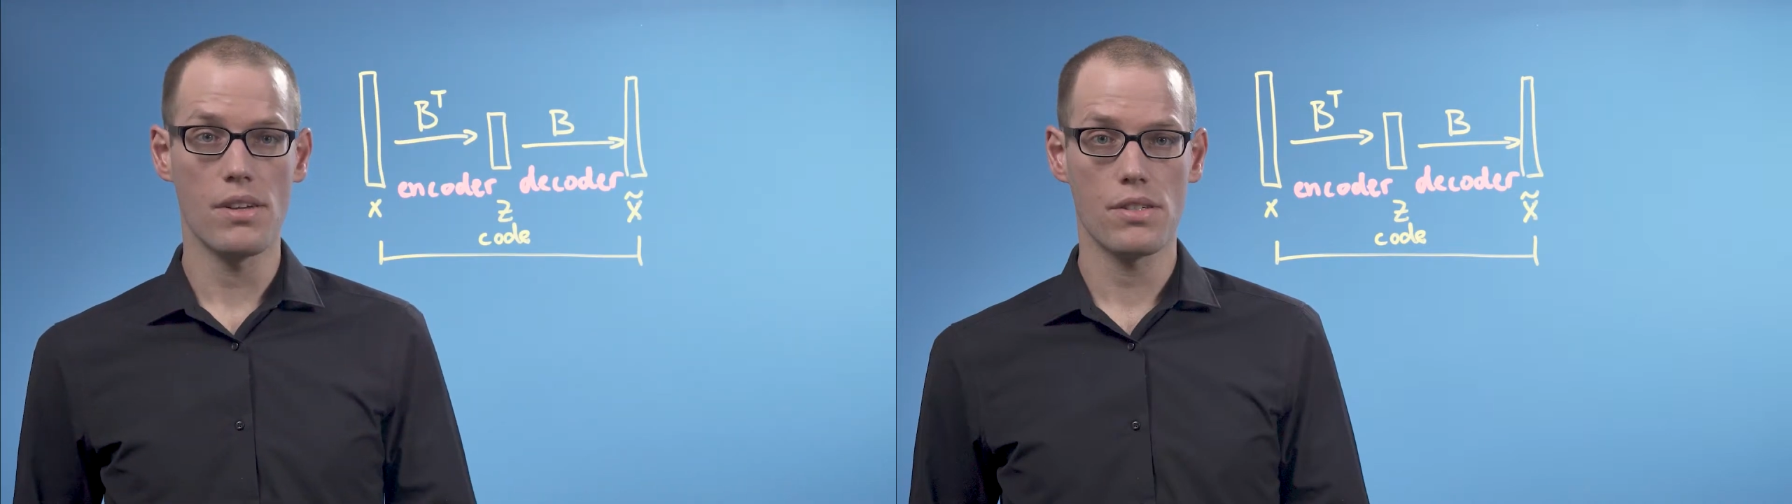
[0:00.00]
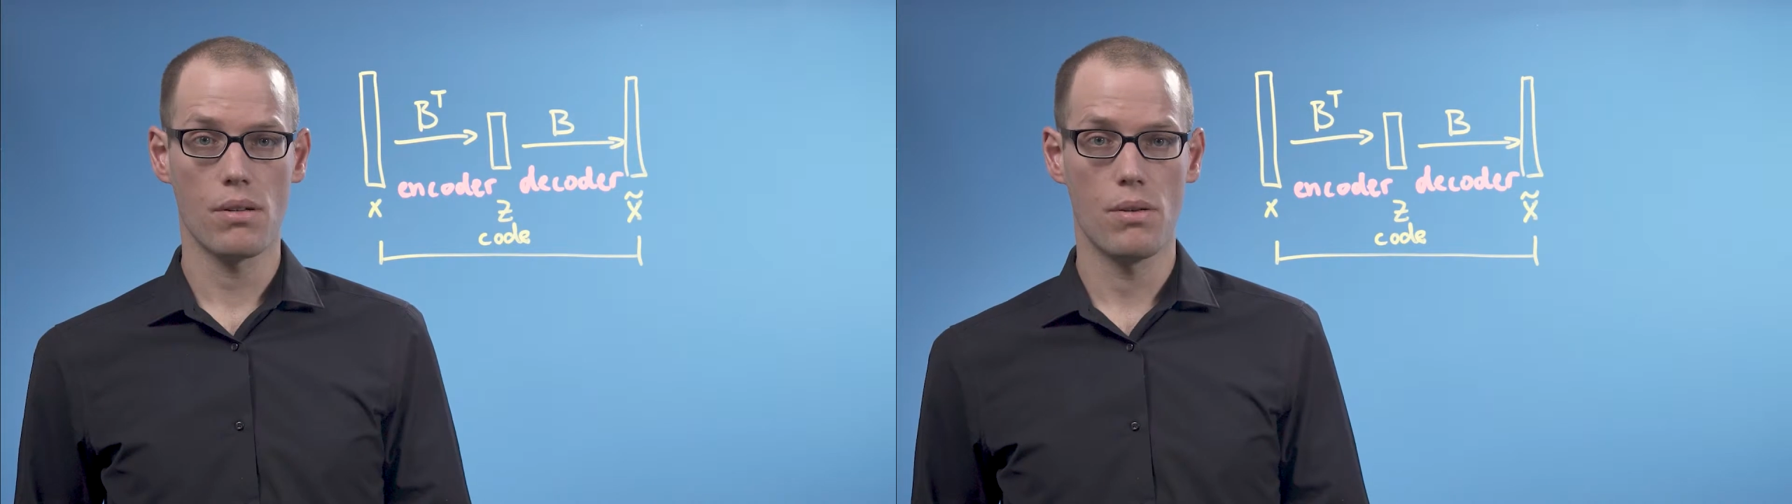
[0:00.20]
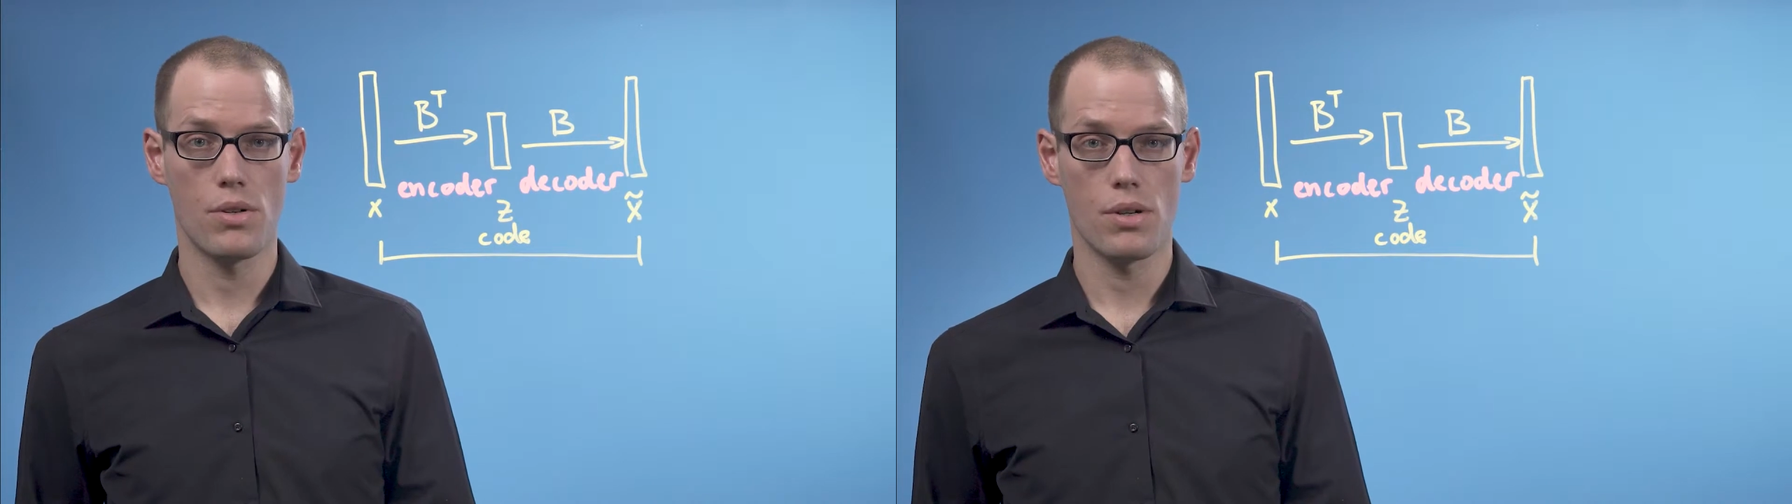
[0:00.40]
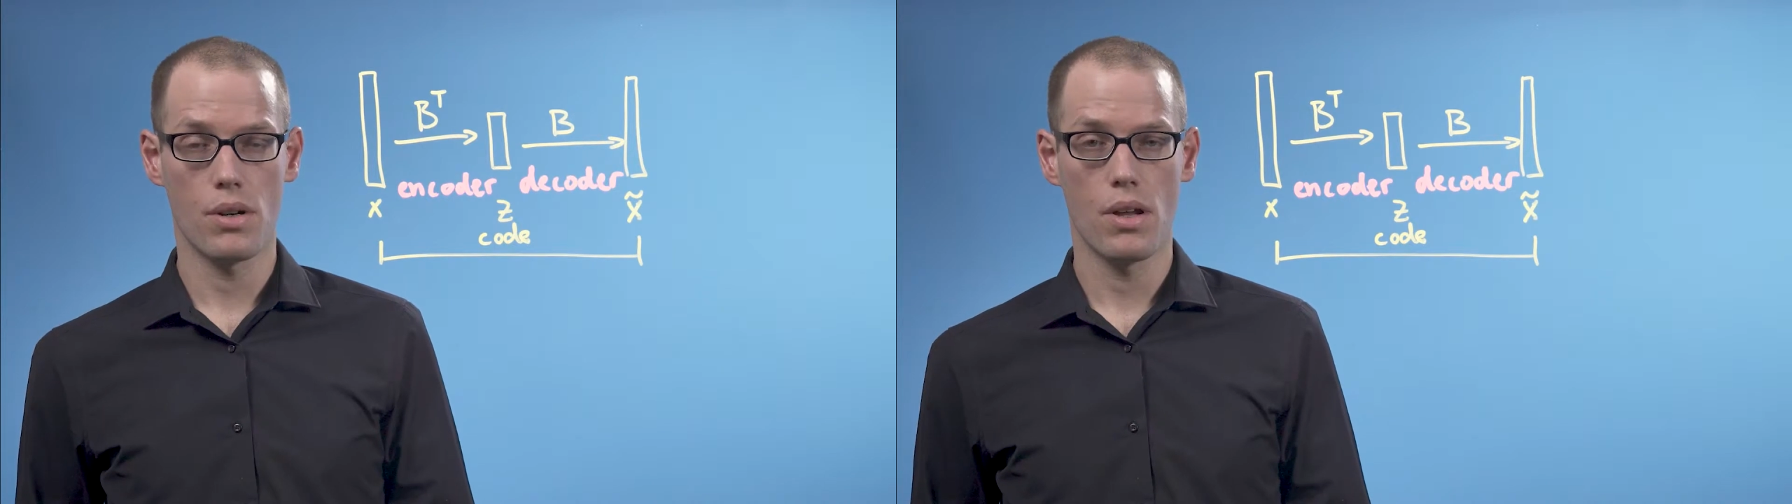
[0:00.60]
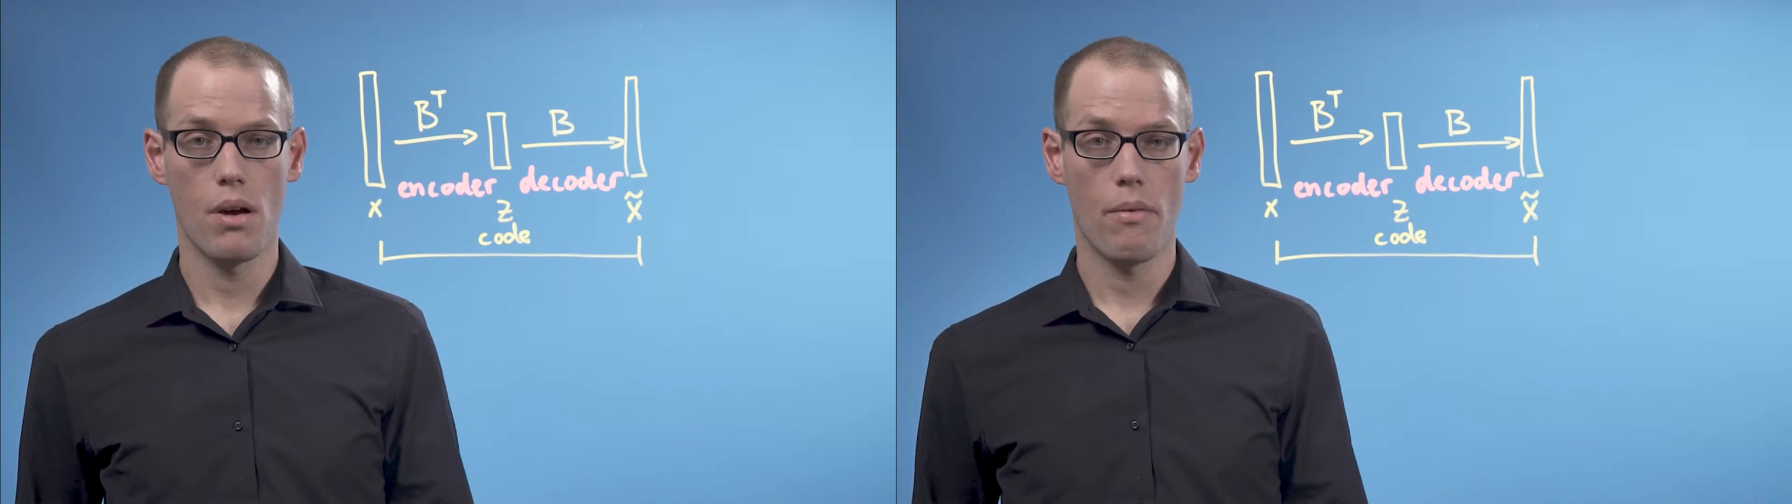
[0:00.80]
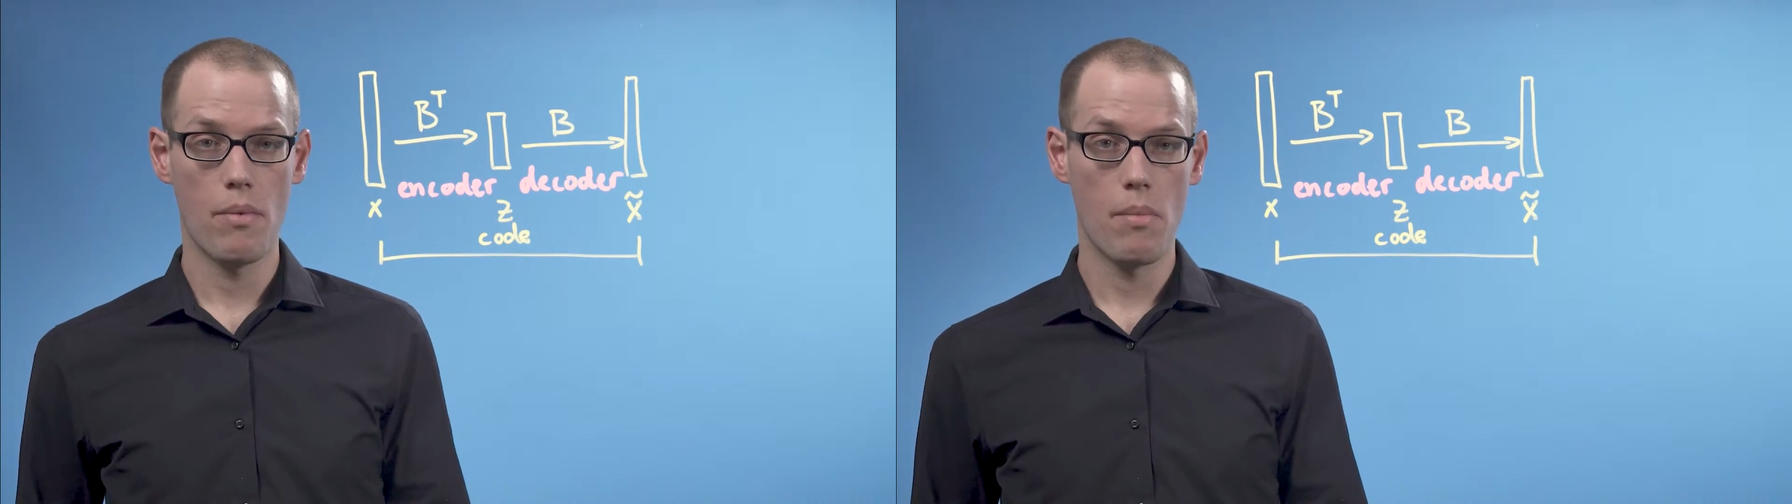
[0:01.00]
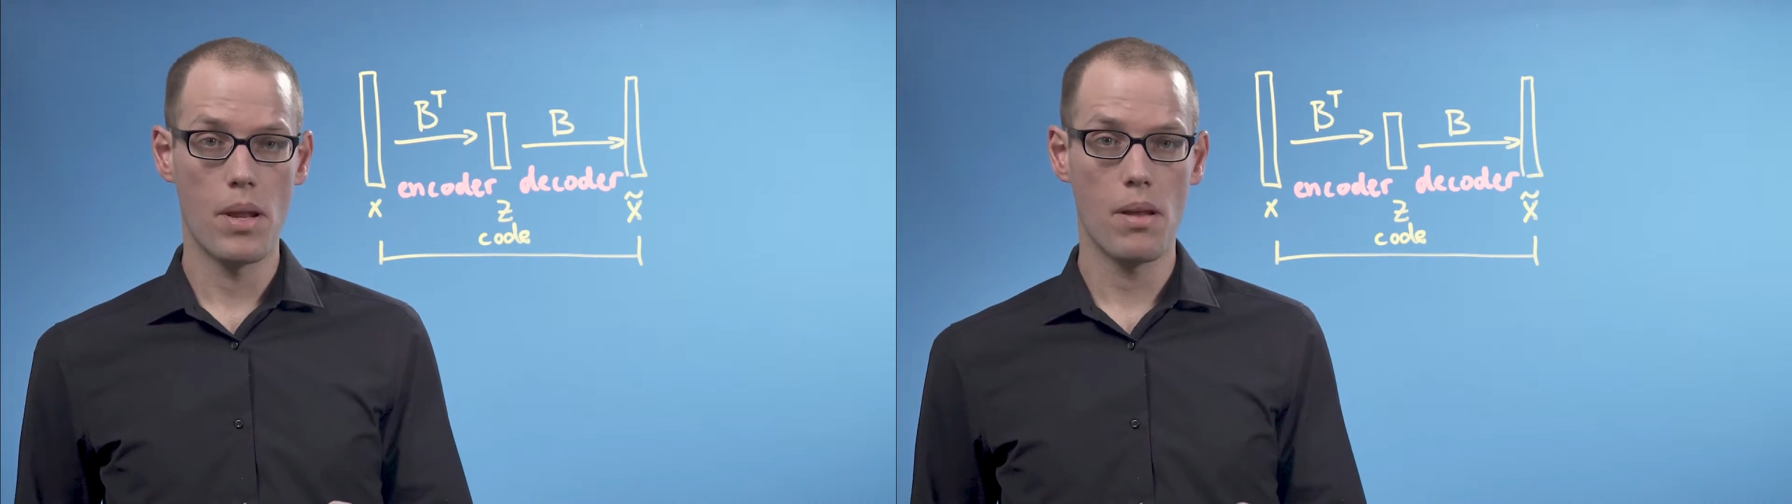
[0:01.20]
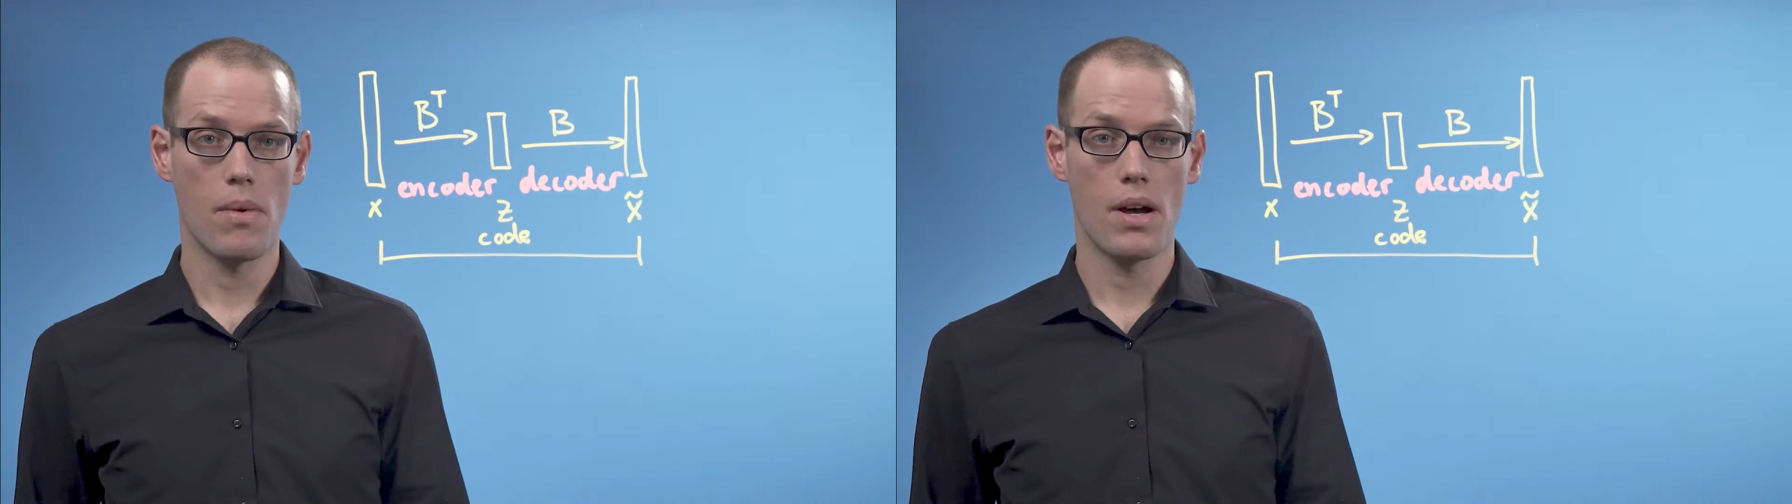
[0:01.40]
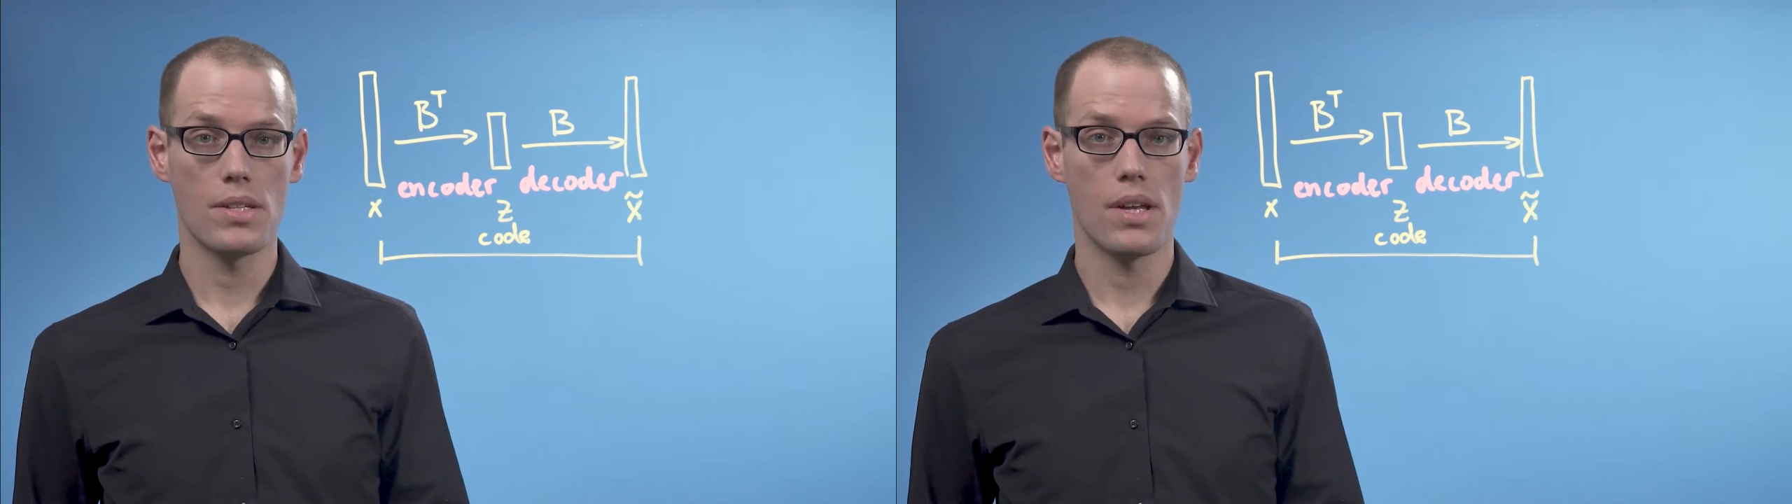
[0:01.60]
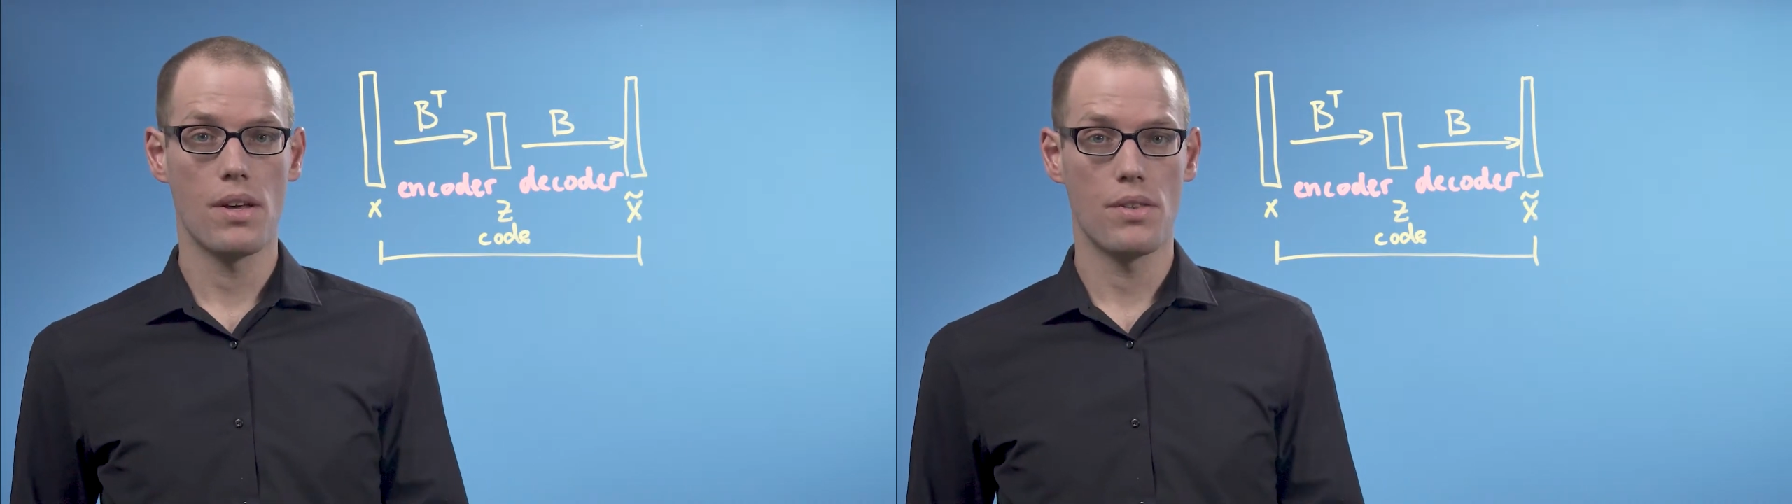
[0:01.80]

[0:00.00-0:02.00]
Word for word: solution when we minimize